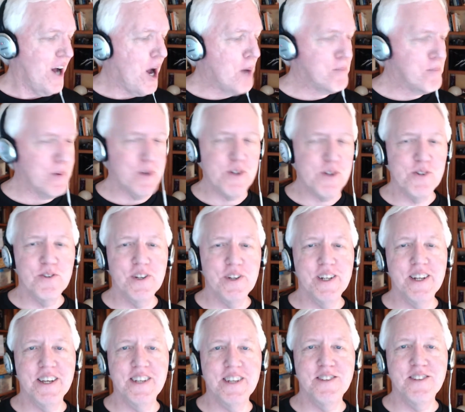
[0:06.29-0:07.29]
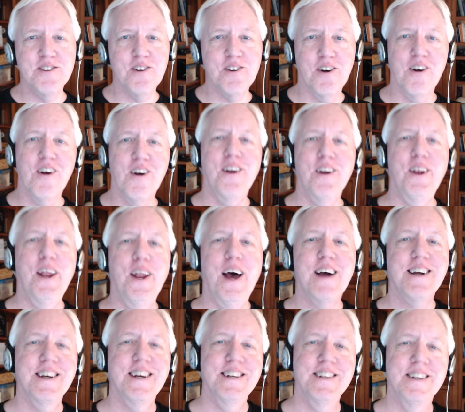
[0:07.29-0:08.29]
Opportunities are a
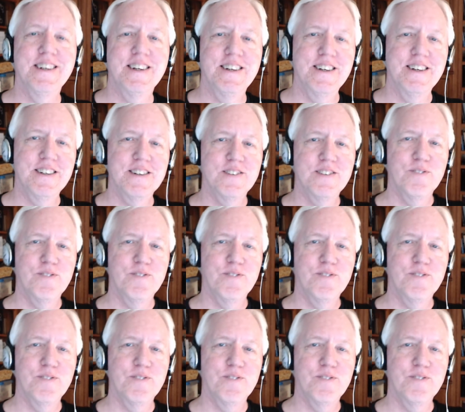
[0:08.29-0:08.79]
knockin'.